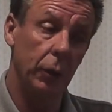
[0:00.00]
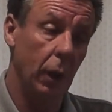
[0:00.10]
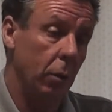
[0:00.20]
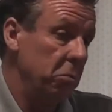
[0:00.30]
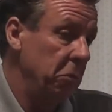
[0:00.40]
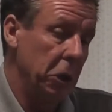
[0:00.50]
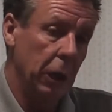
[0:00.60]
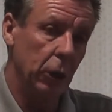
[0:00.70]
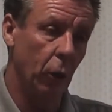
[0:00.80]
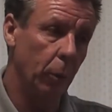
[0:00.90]
So, you know,
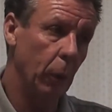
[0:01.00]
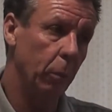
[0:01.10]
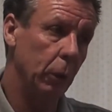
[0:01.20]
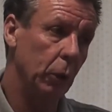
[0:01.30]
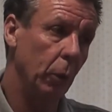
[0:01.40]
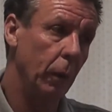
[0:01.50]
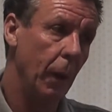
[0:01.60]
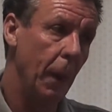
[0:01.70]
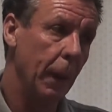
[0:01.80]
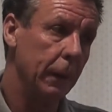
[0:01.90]
it's not a problem at all.
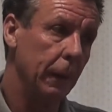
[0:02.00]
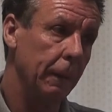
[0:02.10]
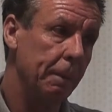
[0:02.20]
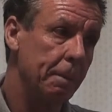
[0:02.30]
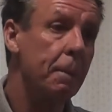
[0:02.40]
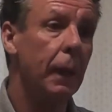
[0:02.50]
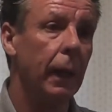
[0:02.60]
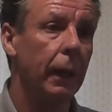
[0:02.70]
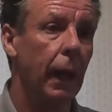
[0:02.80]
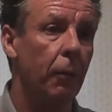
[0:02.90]
So,
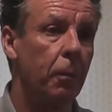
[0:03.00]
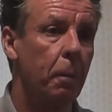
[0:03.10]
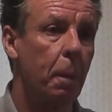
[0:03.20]
Kev.